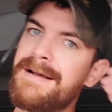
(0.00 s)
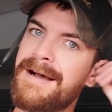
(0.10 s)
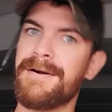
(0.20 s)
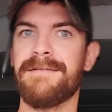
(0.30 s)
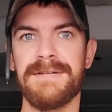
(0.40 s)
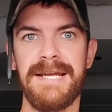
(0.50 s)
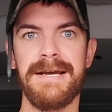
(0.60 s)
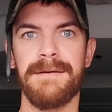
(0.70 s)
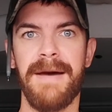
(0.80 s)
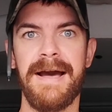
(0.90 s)
I would have to
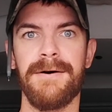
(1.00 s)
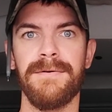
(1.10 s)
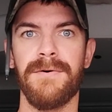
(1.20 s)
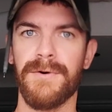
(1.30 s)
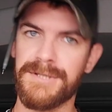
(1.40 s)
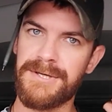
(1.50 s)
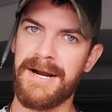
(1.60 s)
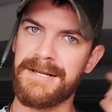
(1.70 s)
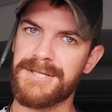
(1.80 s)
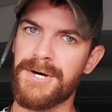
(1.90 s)
take them out or
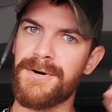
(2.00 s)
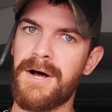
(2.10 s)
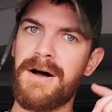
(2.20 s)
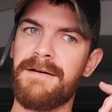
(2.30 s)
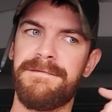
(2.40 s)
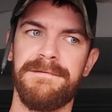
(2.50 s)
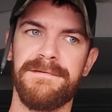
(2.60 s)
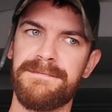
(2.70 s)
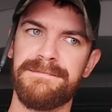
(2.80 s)
try to turn off